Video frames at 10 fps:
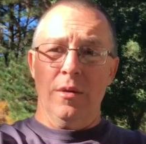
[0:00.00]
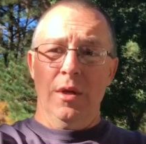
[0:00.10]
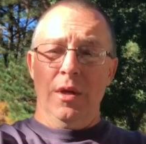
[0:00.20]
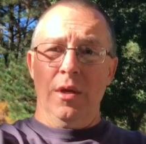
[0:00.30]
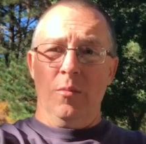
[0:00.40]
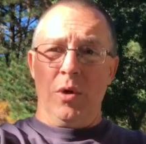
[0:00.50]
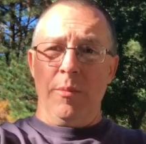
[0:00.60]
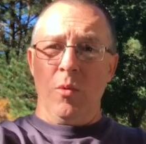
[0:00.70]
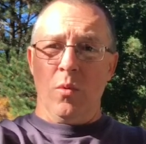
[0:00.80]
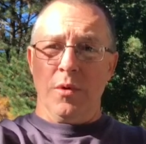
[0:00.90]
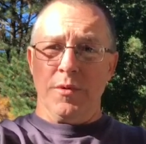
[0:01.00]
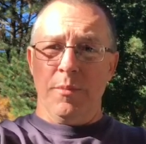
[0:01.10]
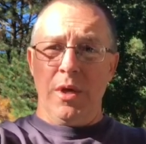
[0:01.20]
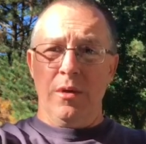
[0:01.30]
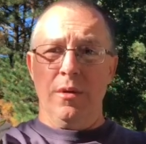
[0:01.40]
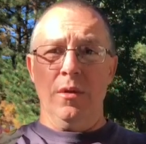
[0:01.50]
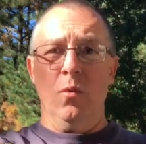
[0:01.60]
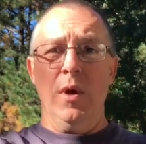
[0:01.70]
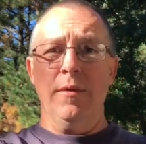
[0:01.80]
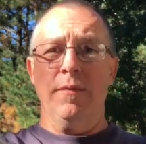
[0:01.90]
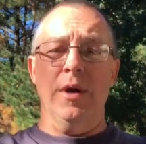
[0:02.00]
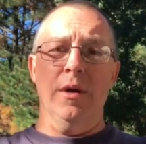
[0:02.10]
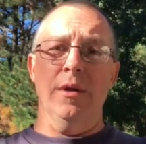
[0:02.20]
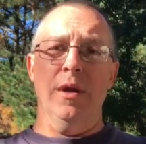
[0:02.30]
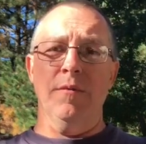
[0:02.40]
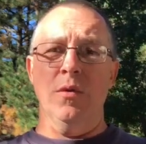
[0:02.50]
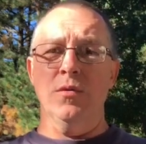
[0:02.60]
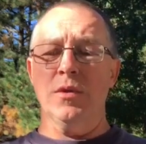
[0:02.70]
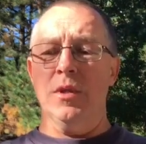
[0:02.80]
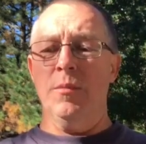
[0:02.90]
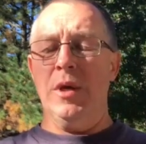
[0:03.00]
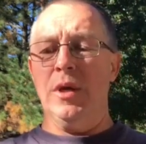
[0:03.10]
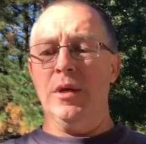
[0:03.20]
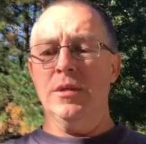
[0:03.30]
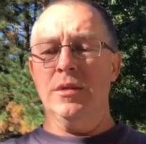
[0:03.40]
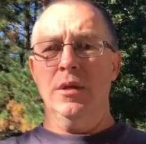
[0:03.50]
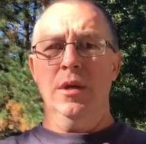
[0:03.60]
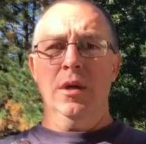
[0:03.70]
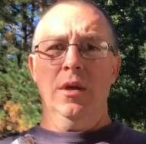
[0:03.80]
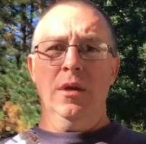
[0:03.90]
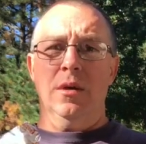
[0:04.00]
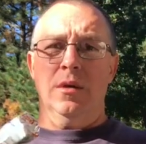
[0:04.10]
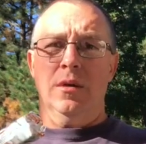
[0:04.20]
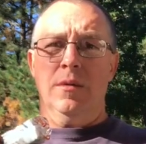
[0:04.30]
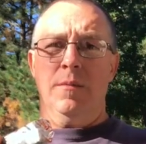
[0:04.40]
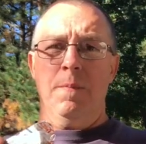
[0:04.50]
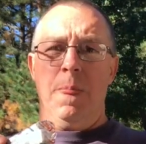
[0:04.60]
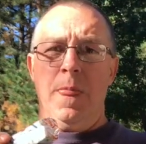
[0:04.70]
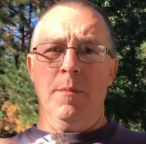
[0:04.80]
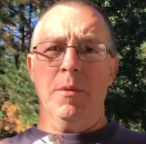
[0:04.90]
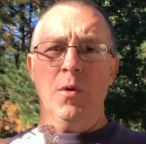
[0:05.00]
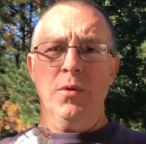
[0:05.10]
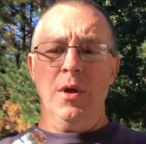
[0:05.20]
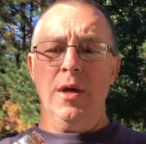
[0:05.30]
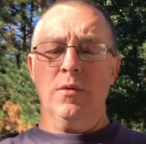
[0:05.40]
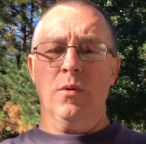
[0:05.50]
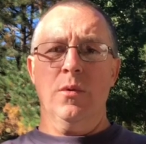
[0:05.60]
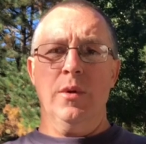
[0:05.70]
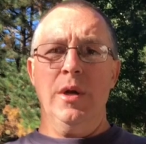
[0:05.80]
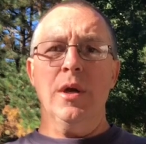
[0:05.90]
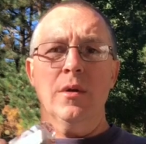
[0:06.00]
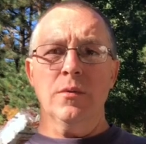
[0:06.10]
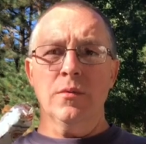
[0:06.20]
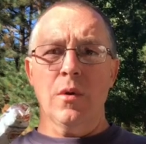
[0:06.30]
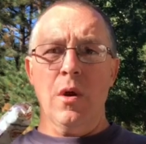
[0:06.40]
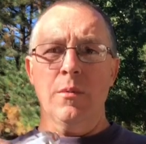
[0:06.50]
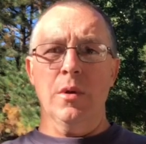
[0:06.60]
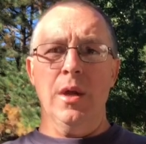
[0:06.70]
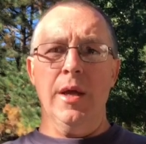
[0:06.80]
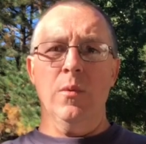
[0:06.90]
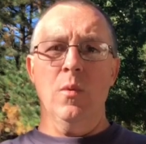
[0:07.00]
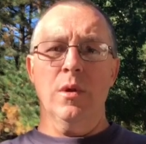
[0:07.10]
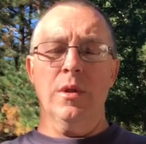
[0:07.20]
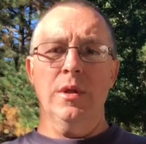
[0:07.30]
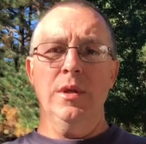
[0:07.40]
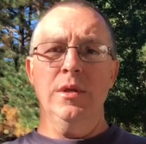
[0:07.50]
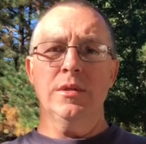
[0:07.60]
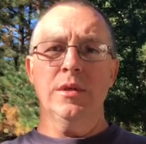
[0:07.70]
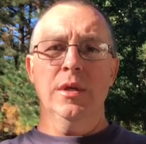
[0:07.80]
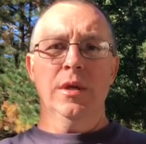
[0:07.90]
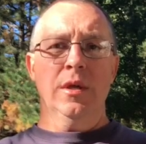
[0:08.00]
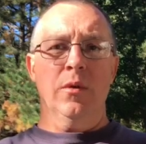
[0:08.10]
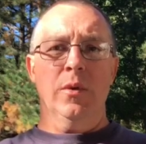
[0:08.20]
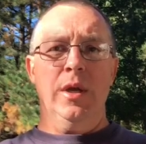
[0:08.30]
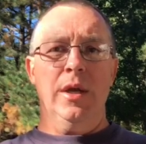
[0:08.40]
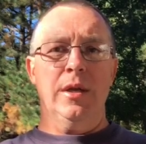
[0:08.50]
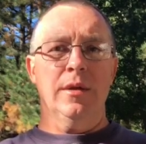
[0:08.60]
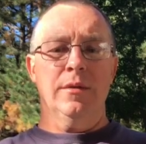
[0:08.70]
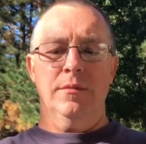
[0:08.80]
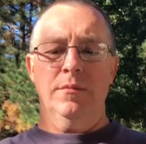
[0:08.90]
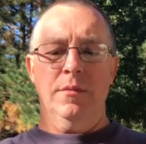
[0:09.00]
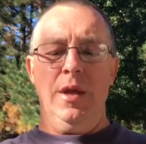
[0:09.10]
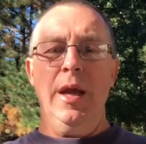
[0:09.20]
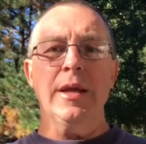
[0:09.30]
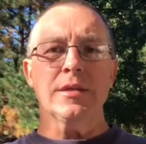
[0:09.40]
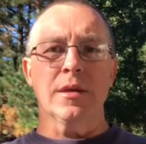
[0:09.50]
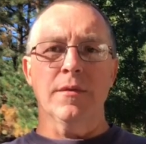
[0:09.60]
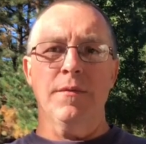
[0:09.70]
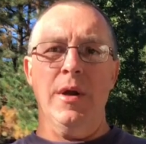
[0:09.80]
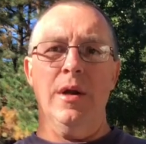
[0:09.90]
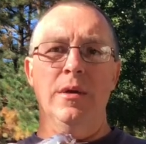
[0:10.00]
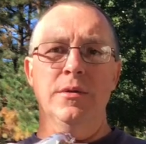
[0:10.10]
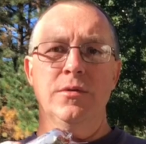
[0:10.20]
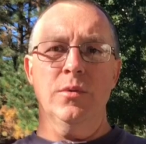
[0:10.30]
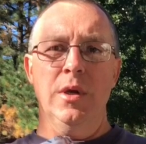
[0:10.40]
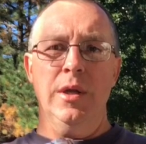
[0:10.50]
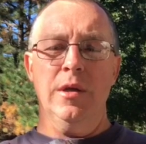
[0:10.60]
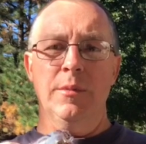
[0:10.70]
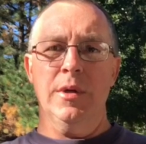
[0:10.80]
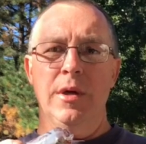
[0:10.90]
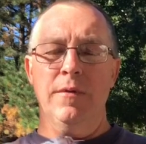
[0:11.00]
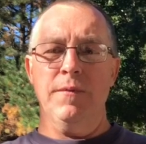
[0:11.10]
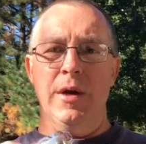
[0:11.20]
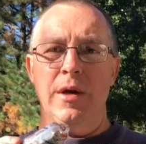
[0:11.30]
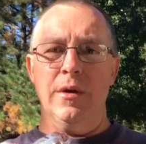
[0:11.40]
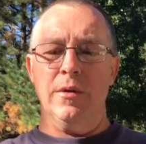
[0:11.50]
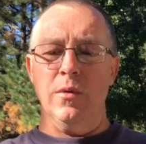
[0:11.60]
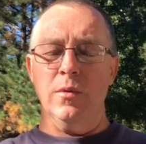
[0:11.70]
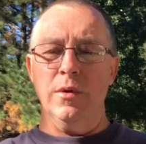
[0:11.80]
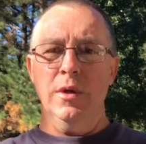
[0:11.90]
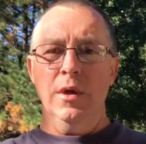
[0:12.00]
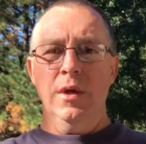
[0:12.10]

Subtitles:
It probably works better than the wet fire that I've used in the past. Uh, both nights we were out, we were able to light one of these, and we had an excellent fire. This really helped get our fire going.